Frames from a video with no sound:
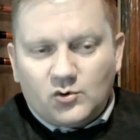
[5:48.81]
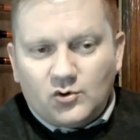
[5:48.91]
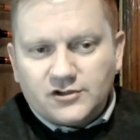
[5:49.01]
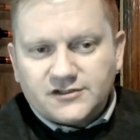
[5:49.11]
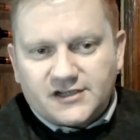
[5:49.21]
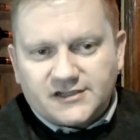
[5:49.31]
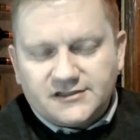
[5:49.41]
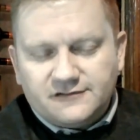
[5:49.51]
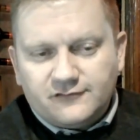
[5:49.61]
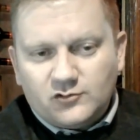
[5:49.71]
August
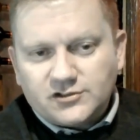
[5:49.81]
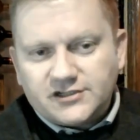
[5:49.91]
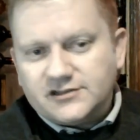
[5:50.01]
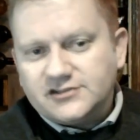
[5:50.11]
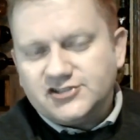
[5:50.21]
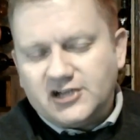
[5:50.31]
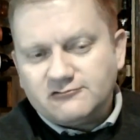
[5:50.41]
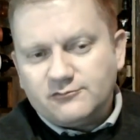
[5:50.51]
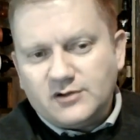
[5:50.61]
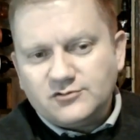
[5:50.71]
1940 at the
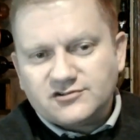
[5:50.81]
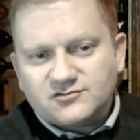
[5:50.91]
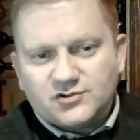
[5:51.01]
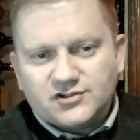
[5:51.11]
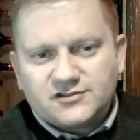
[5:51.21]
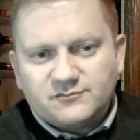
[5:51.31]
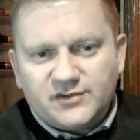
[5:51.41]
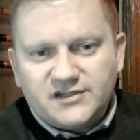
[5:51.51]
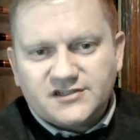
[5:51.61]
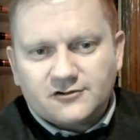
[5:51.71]
General Motors Works at
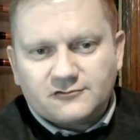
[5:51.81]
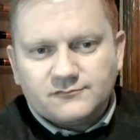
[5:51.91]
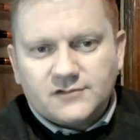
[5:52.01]
Pito,